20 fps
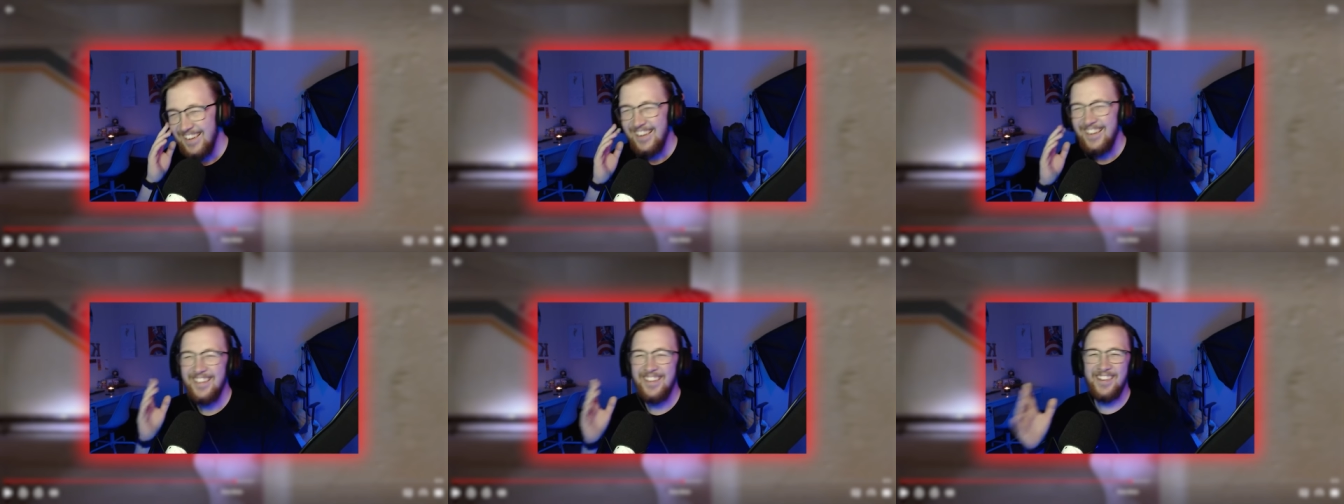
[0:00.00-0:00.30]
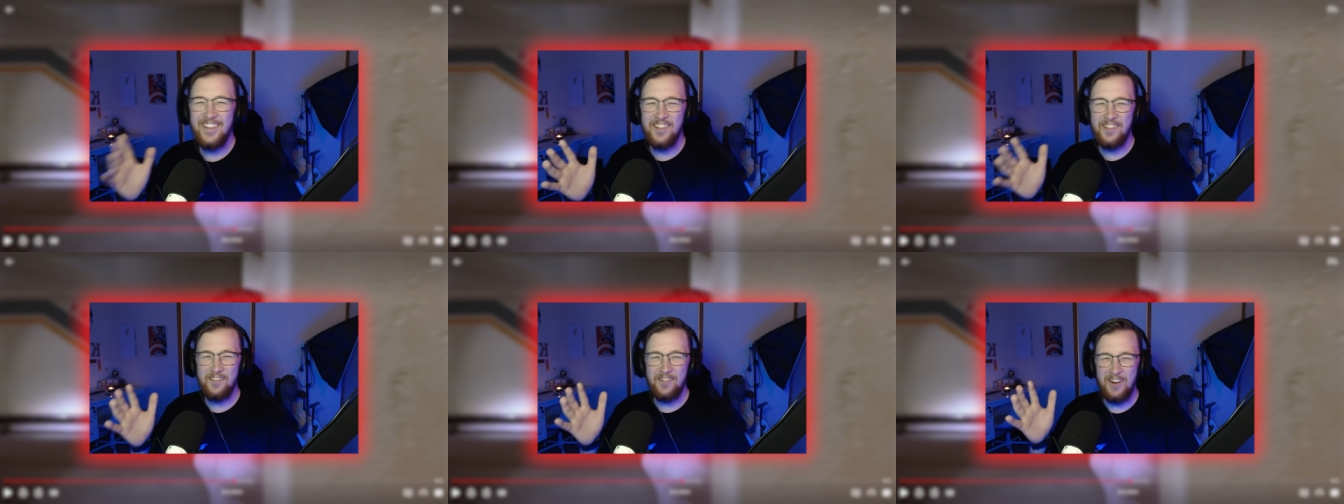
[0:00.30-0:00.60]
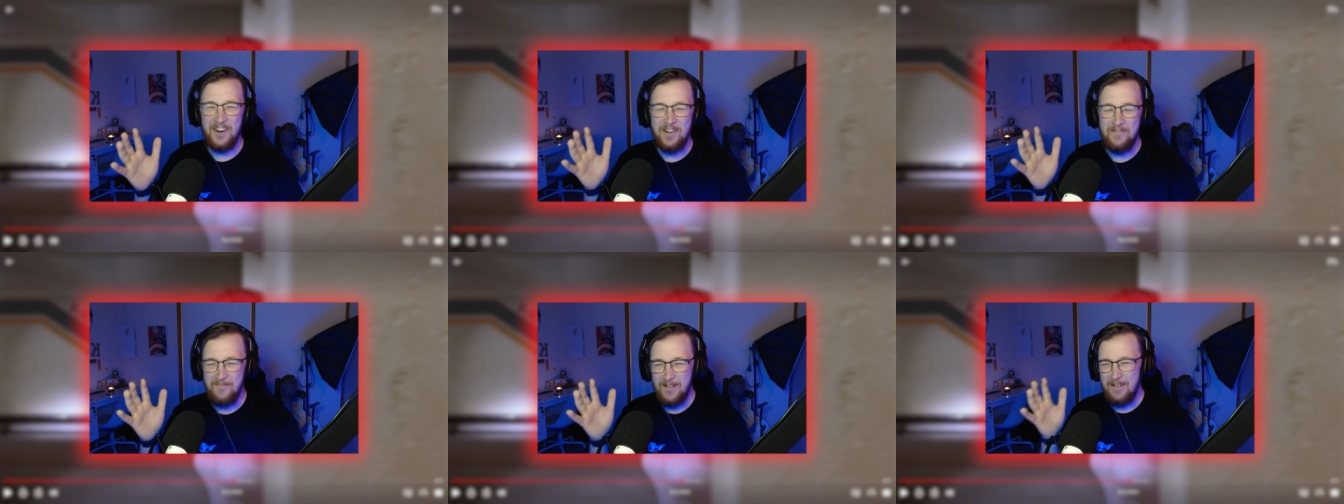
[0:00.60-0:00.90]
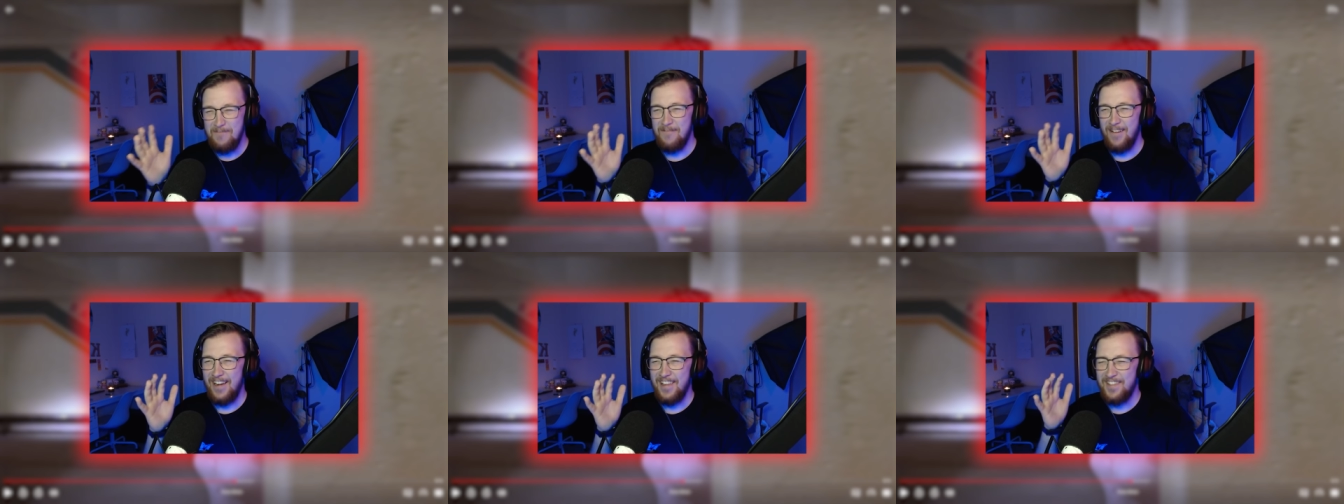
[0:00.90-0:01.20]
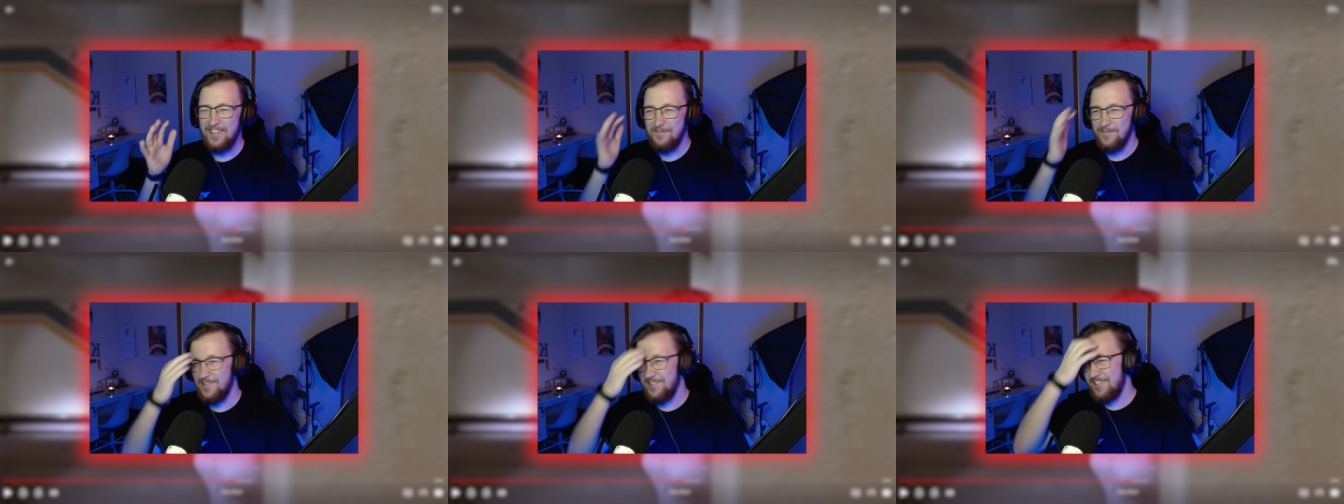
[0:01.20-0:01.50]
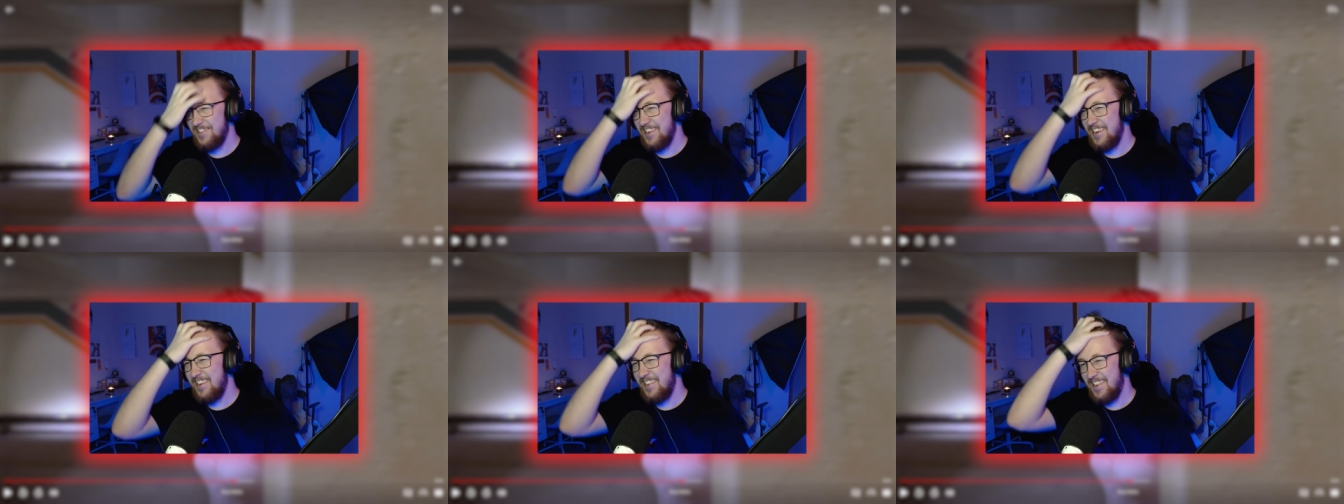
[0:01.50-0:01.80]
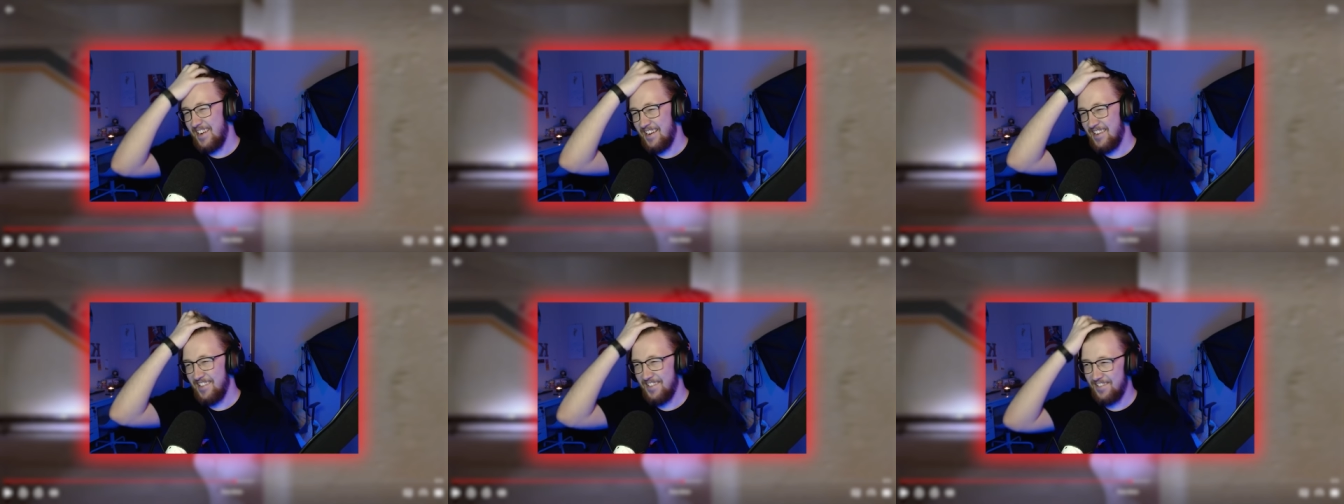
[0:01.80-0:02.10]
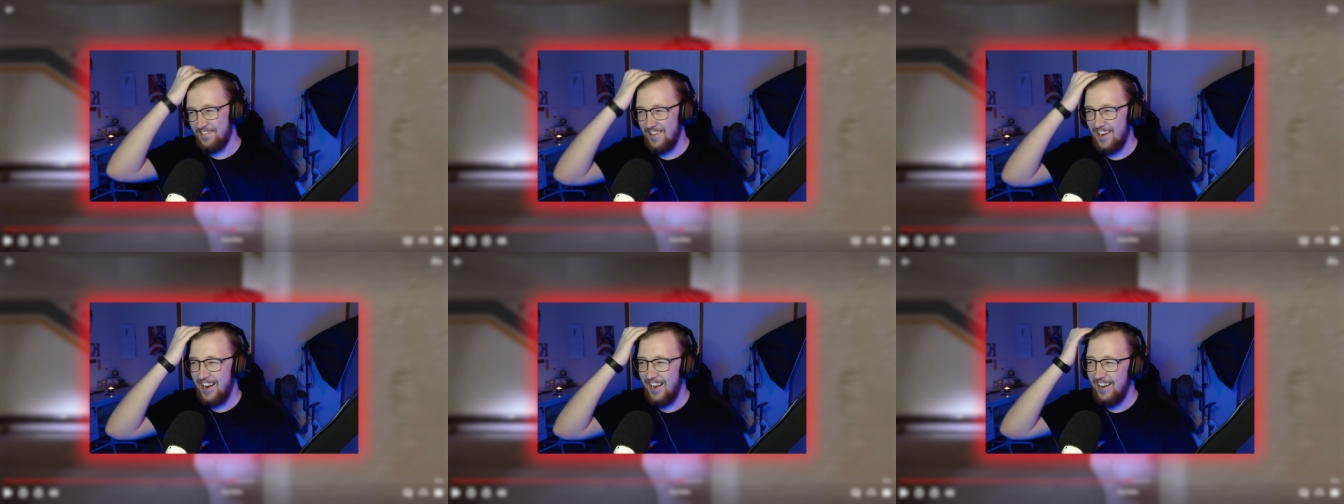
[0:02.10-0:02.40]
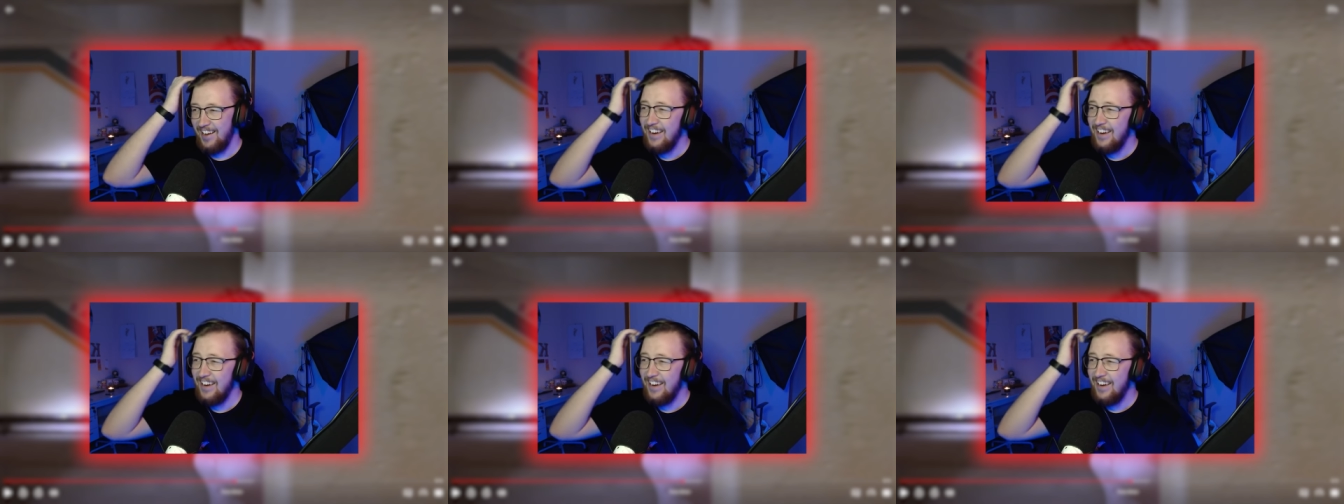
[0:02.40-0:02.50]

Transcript: This is what I mean by small details, right?